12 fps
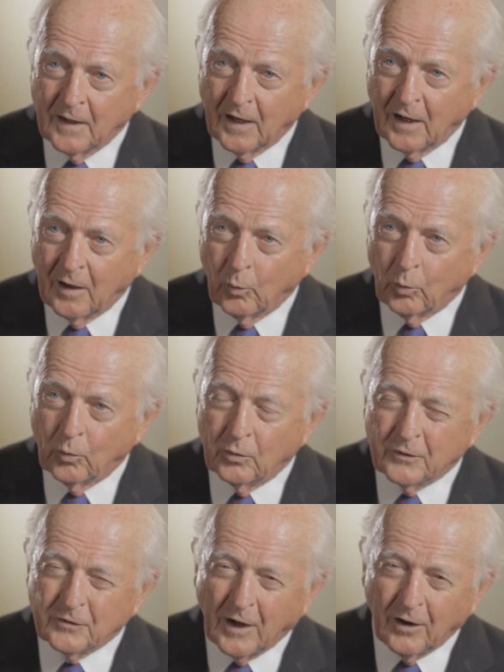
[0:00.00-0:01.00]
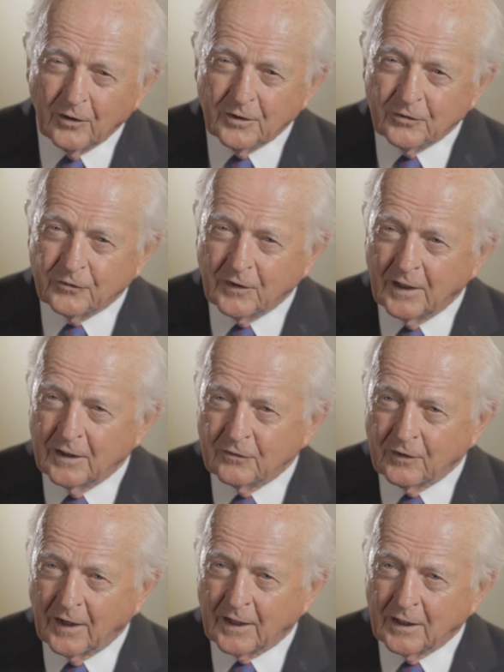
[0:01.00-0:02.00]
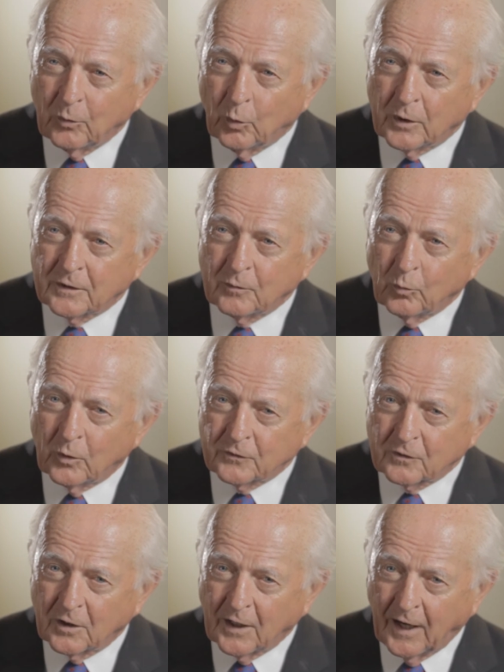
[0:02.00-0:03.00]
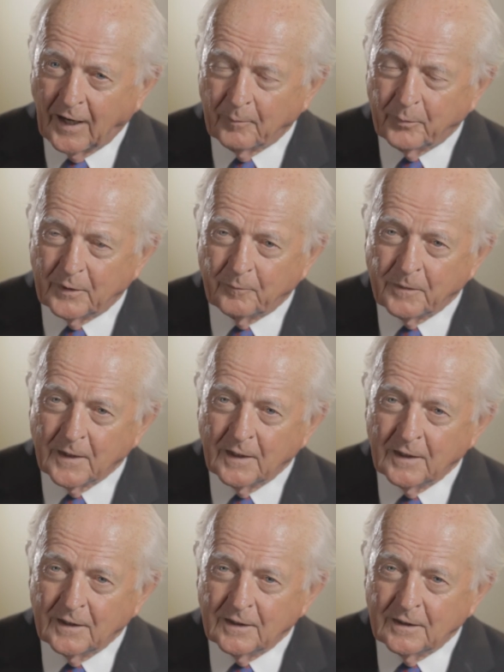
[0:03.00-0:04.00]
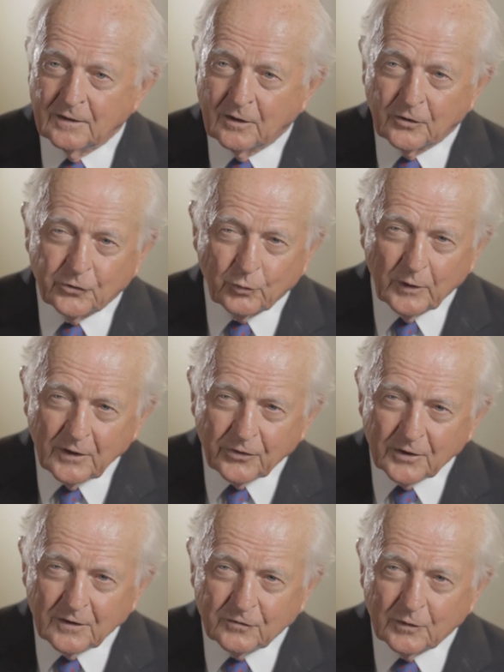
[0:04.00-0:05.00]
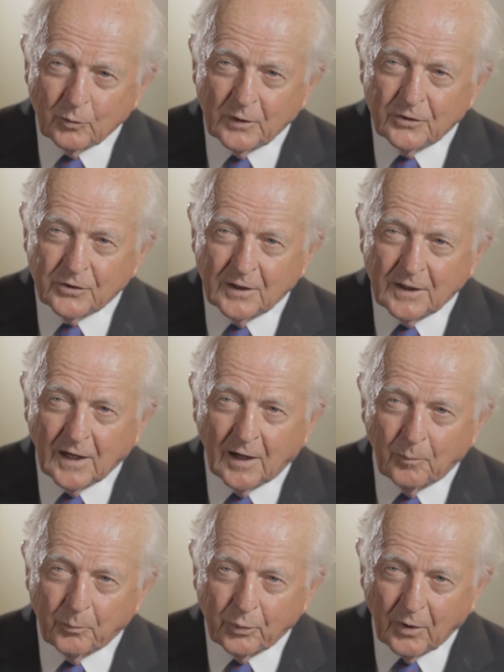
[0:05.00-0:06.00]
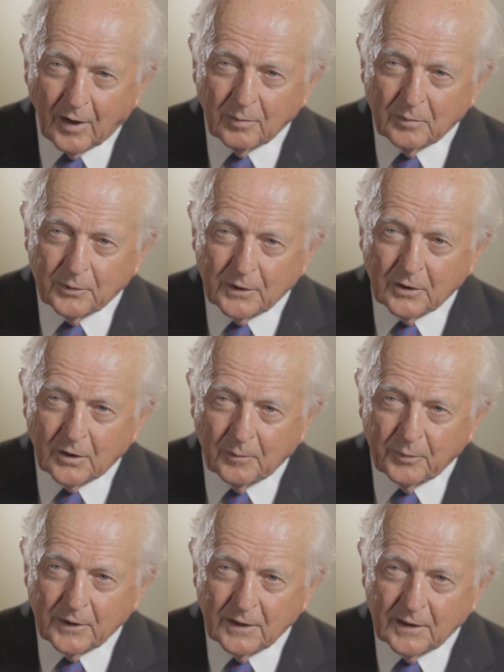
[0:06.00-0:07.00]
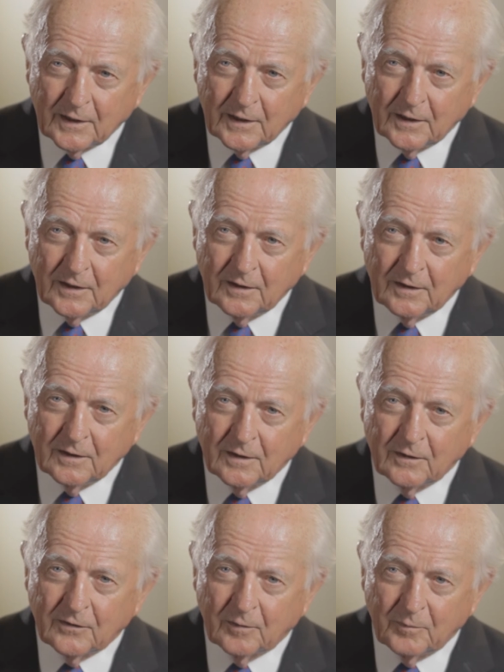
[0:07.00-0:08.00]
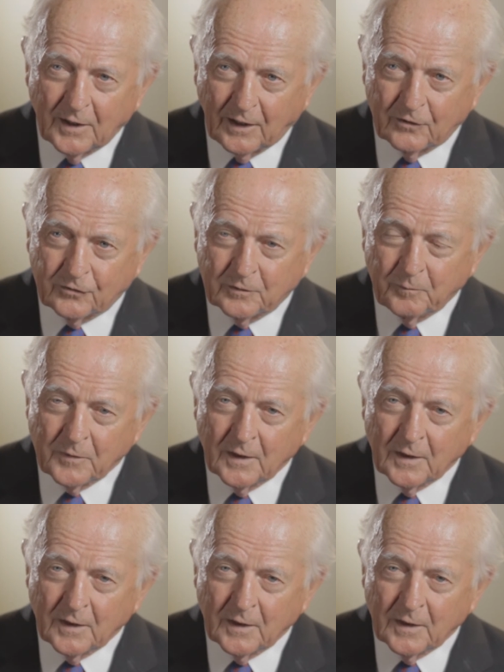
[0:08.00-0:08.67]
It's hard to say exactly what's going to happen. There are three things that we think are probably going to be in the mix.